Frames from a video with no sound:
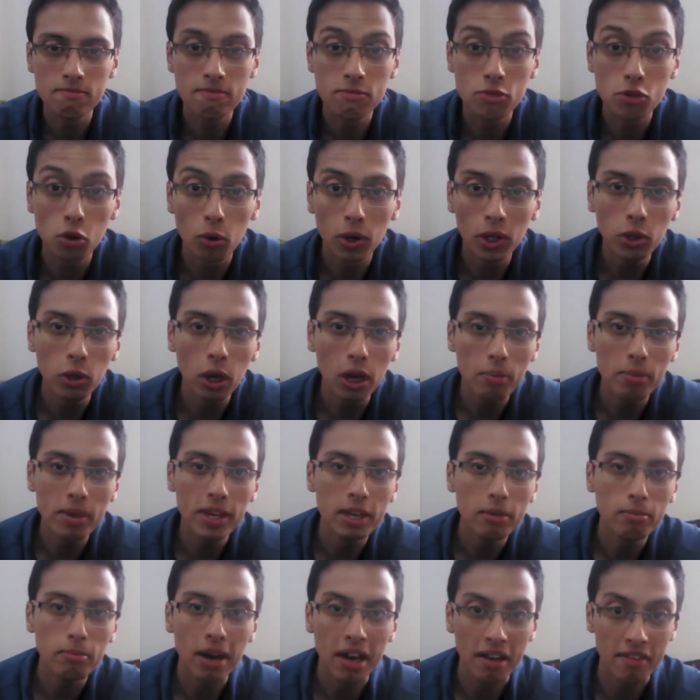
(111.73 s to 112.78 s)
So what do I
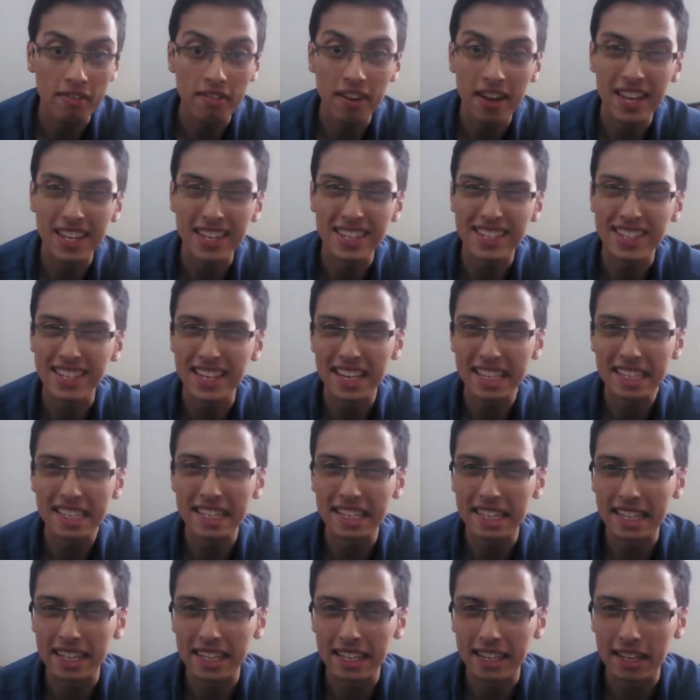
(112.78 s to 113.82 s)
mean by fancy
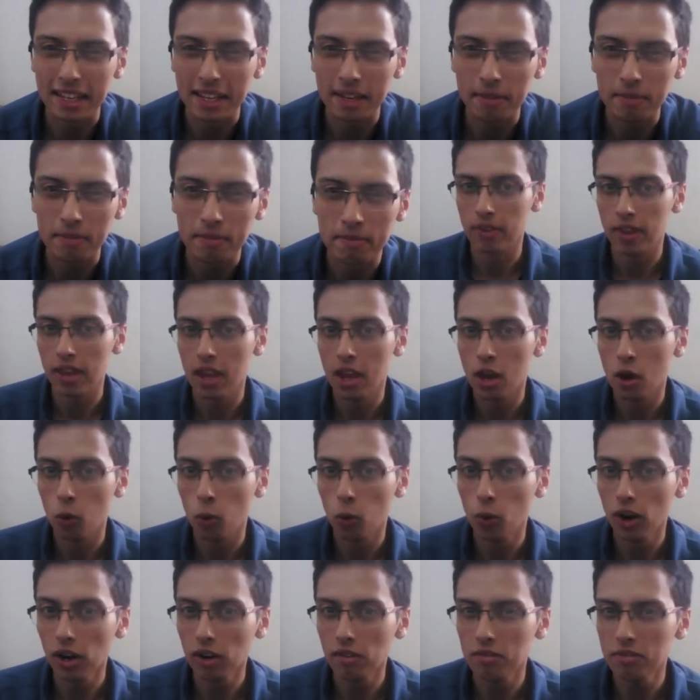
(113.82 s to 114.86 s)
editing?
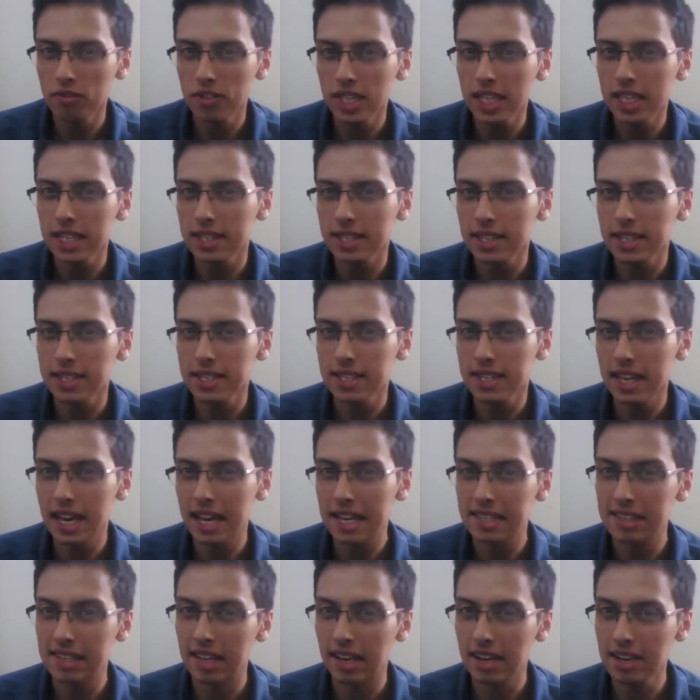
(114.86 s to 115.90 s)
Well, VSDC
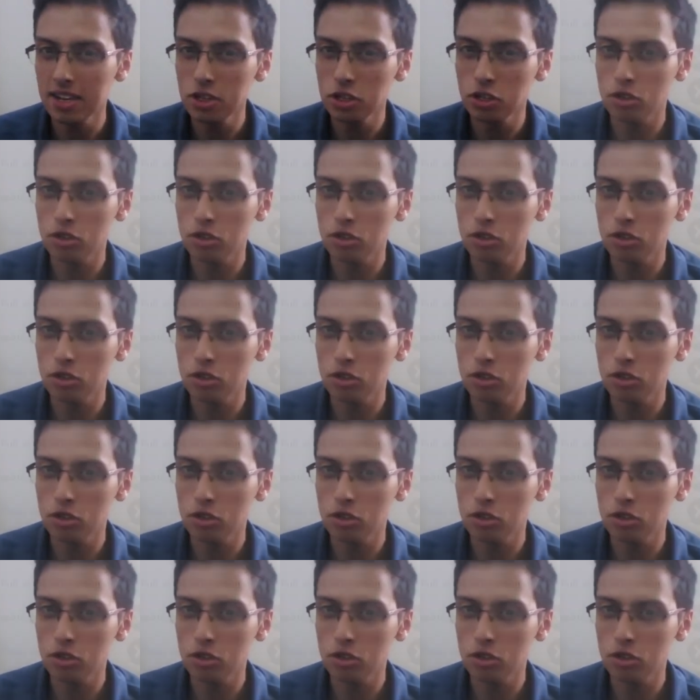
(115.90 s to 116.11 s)
has a list